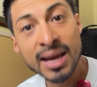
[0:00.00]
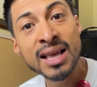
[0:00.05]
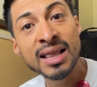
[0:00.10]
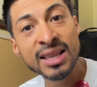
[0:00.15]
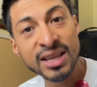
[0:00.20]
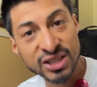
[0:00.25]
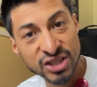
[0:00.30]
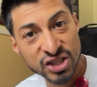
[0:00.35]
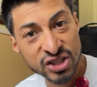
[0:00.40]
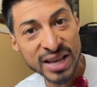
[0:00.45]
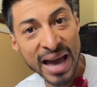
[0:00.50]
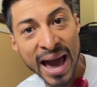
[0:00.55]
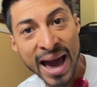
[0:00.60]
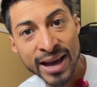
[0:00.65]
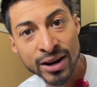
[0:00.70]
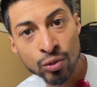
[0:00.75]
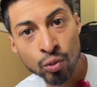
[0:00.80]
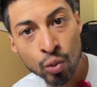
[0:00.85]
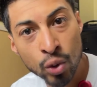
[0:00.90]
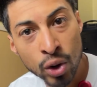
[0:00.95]
Let's just
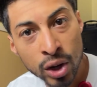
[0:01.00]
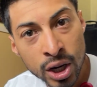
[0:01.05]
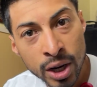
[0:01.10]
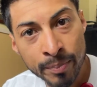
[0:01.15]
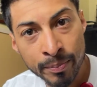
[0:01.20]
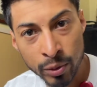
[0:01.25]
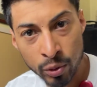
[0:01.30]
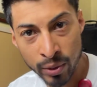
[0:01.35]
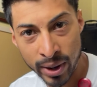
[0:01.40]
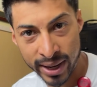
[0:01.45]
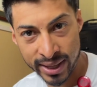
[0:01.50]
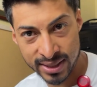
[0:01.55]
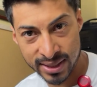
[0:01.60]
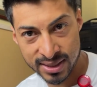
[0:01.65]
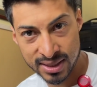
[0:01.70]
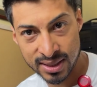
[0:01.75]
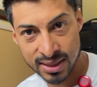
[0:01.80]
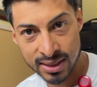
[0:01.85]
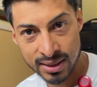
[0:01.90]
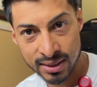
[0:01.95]
add one cup of
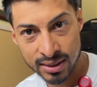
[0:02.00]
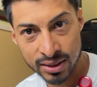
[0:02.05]
rice,